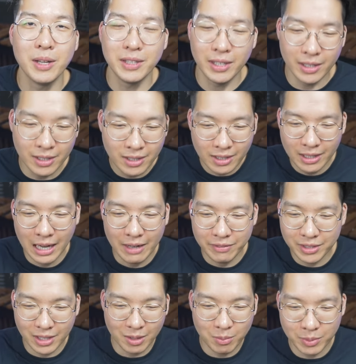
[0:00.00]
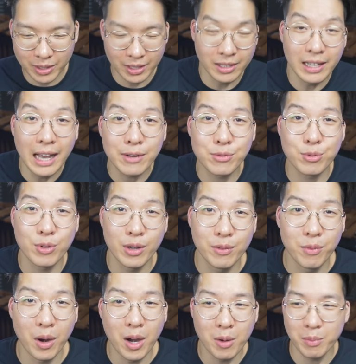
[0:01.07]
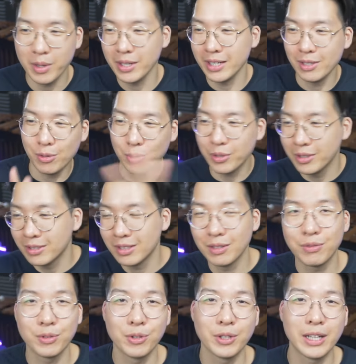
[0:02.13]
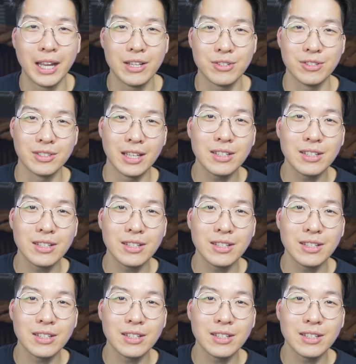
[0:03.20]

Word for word: and then having them in a natural environment in all these different locations.